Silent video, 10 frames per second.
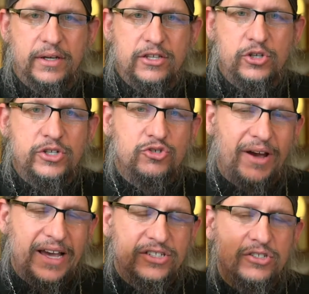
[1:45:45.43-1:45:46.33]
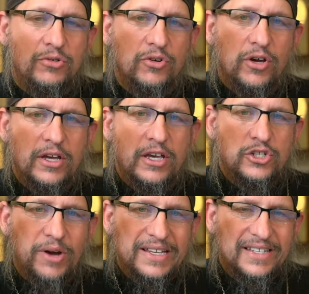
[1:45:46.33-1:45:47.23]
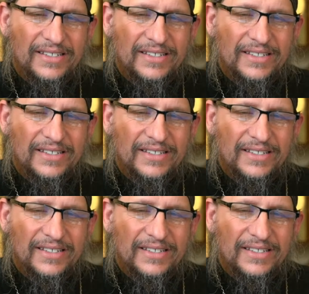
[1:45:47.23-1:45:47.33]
And so he tries to he tries to